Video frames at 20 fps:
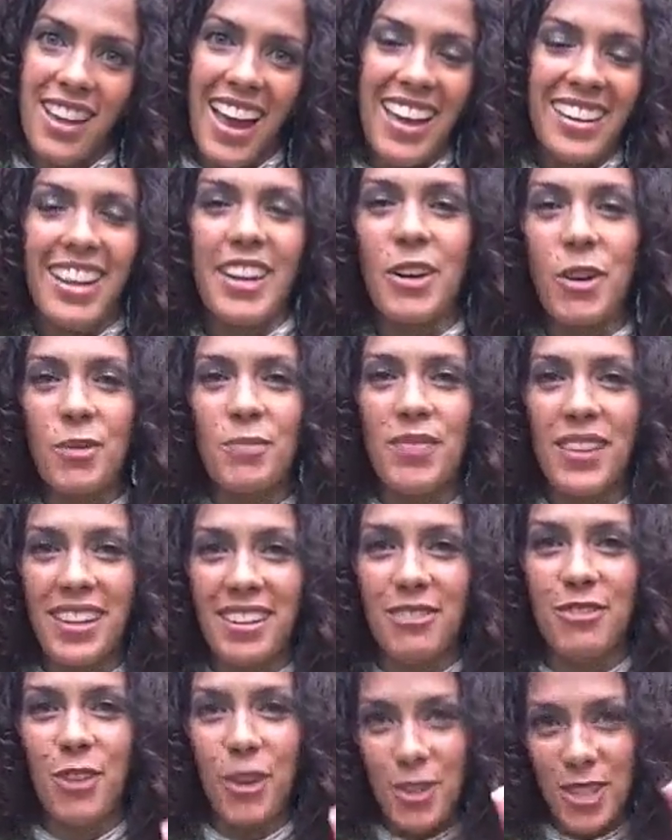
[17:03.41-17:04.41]
And I don't
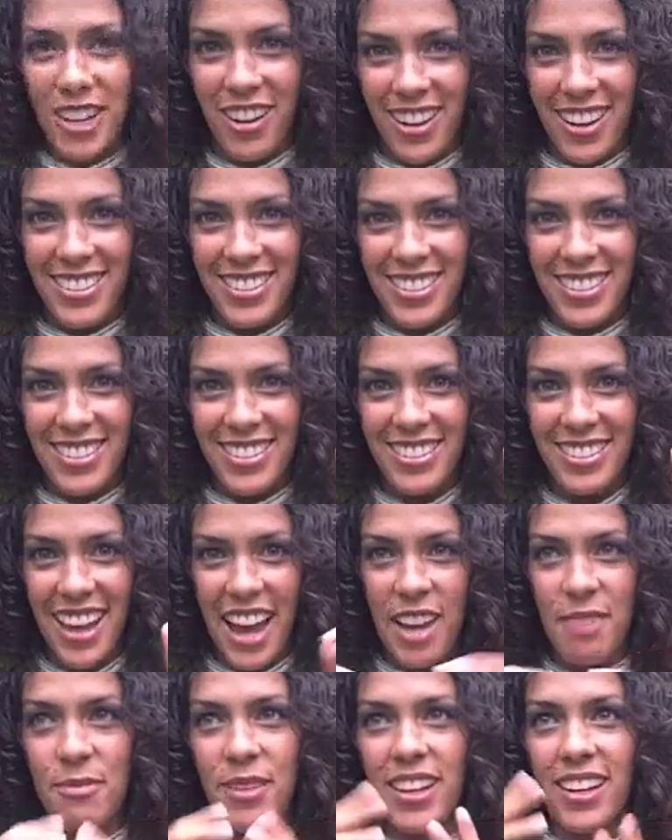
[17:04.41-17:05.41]
mean photons.
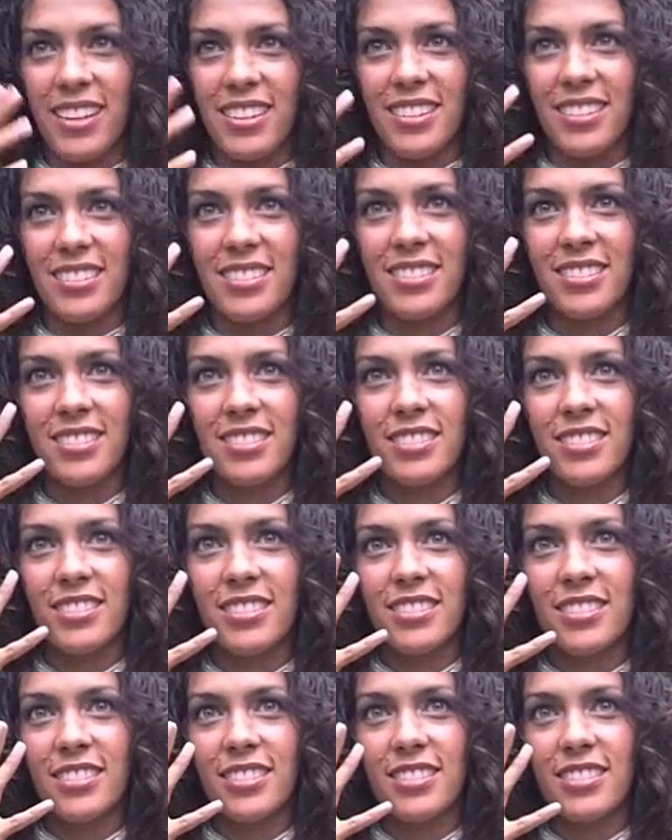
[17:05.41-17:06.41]
I mean
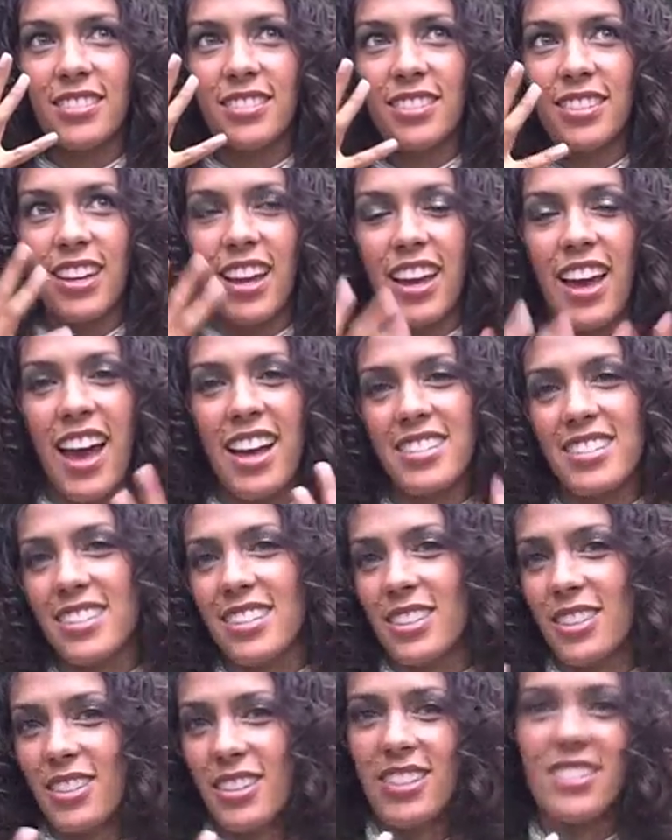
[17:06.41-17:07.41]

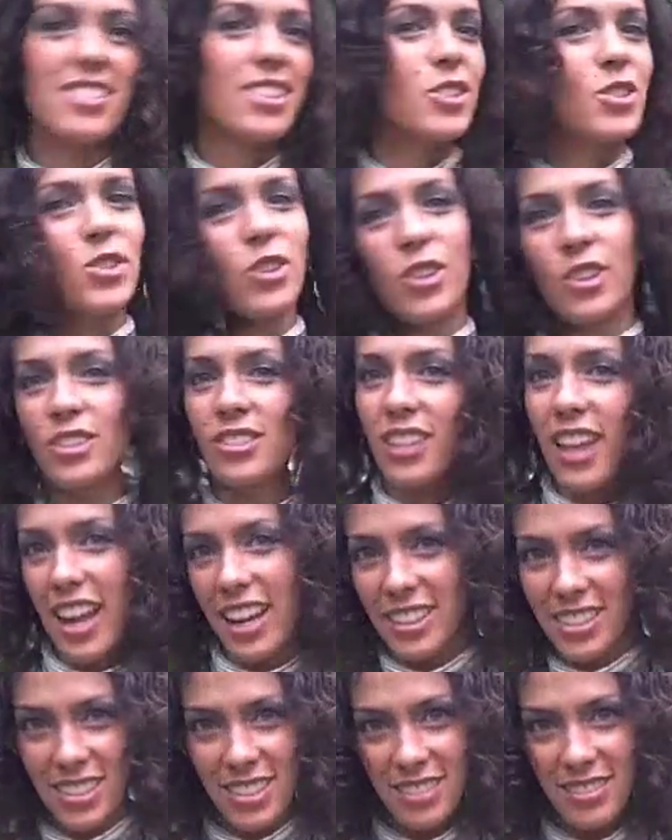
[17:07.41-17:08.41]
essential
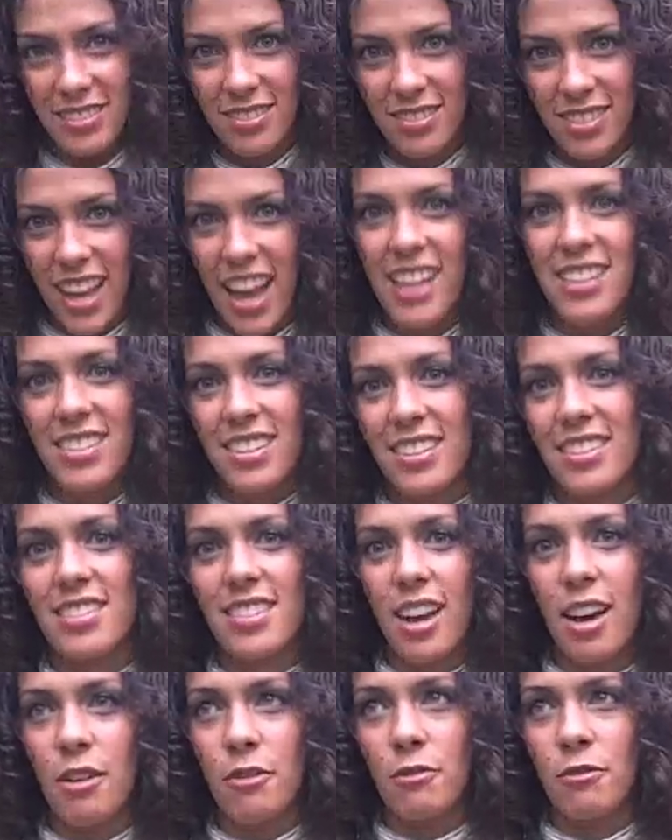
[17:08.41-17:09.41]
light, the
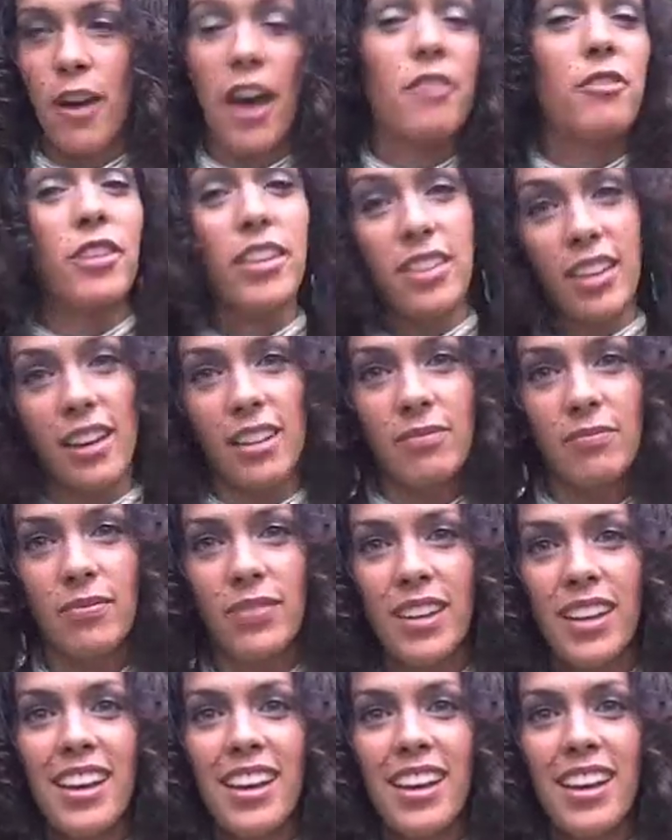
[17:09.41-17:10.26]
essence of everything.